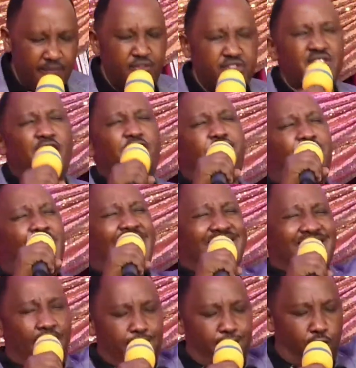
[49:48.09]
Say,
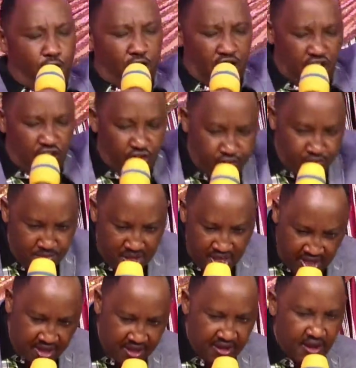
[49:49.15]
Father, forgive
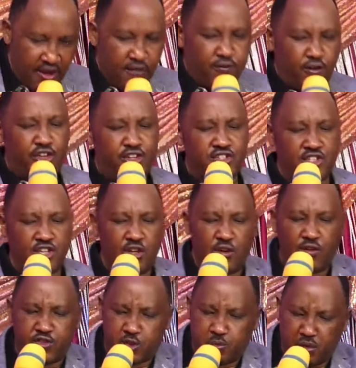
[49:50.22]
me for the sin
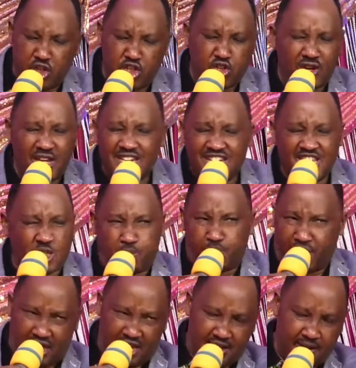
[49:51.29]
of spiritual
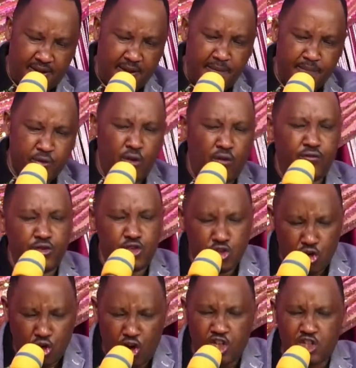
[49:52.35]
indiscipline, of
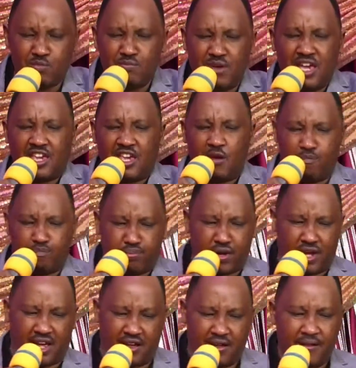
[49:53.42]
not making
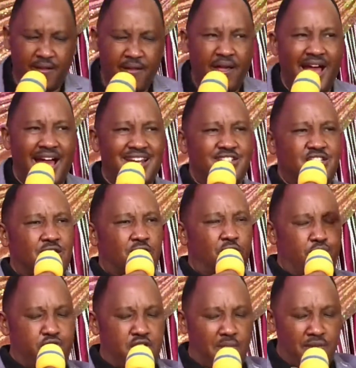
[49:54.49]
prayer and
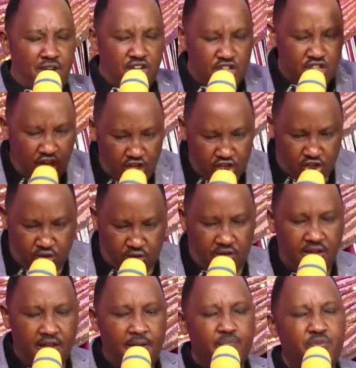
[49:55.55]
scripture meditation
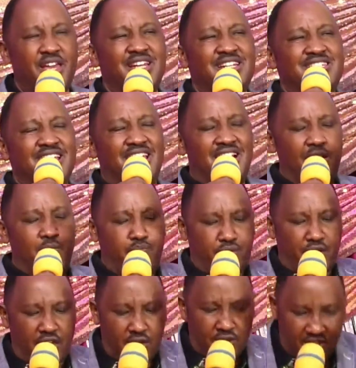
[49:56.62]
a daily
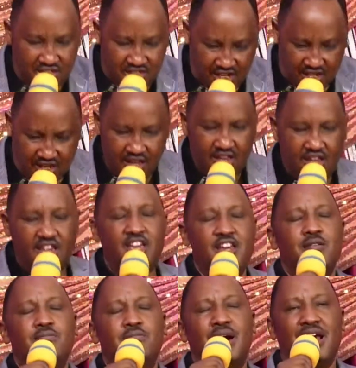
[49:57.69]
priority
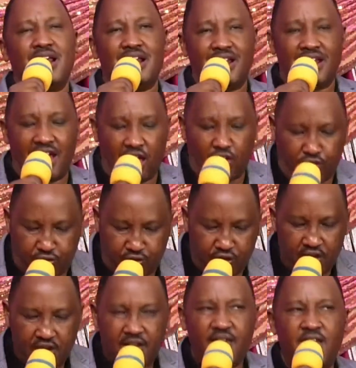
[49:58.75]
in my
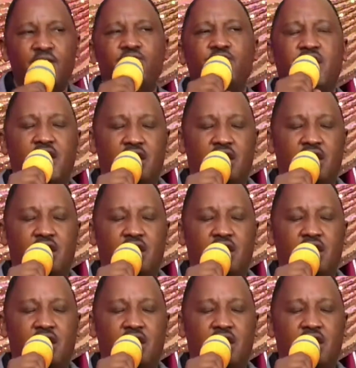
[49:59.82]
life, in the